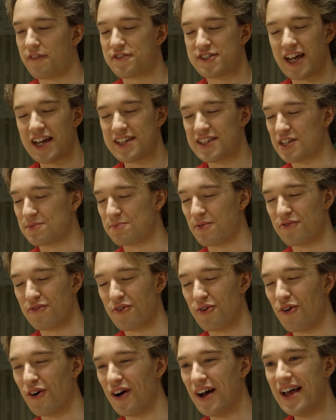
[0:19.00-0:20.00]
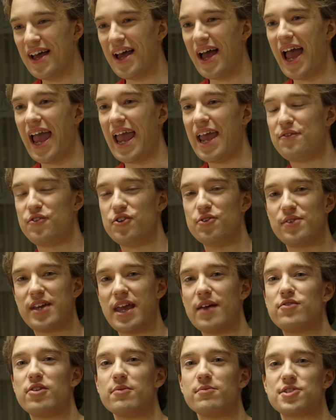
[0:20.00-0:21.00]
I've said this before, if you
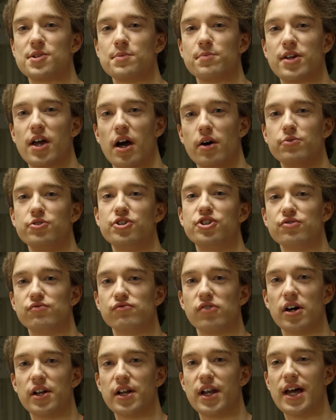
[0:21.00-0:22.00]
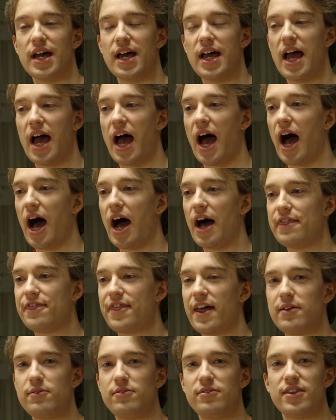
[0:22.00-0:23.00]
give them some code to run, uh,
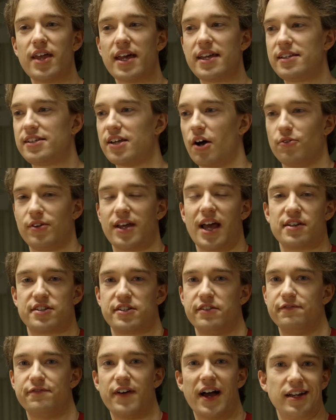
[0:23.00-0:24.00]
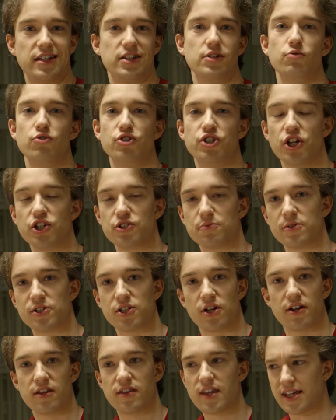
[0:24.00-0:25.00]
they, they don't cast a value
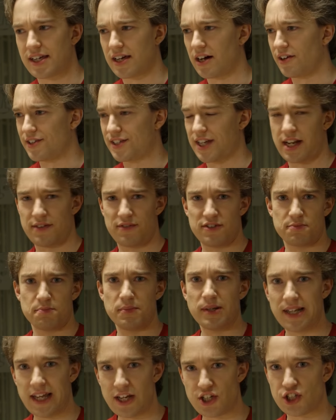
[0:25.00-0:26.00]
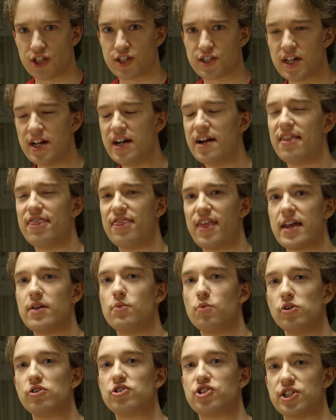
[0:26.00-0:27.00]
judgment on it. They can't tell if it's malicious. They
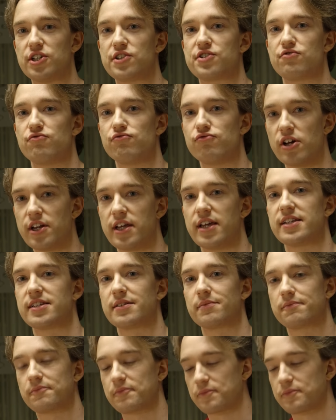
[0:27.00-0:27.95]
will just run it.